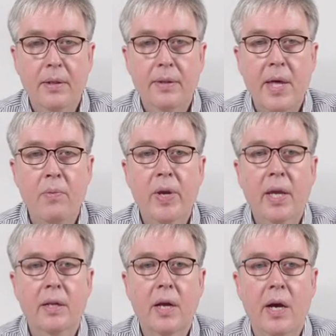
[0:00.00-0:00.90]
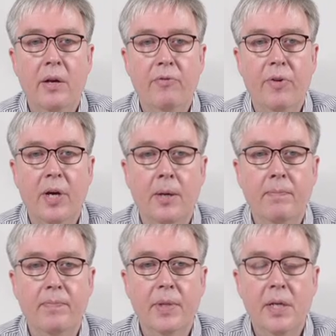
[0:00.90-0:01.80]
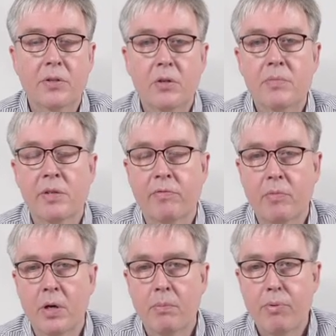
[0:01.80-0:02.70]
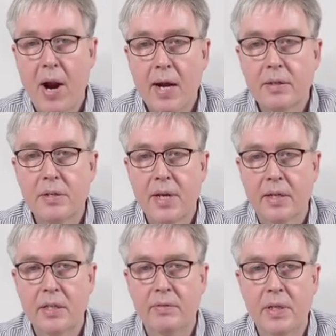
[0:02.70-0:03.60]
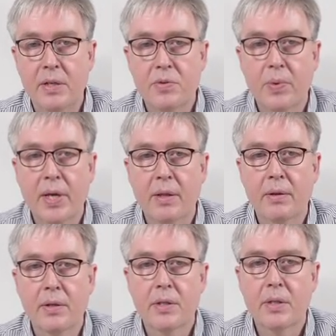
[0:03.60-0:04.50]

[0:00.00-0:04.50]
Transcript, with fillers: Then we can kind of, um, in terms of practice activities, we can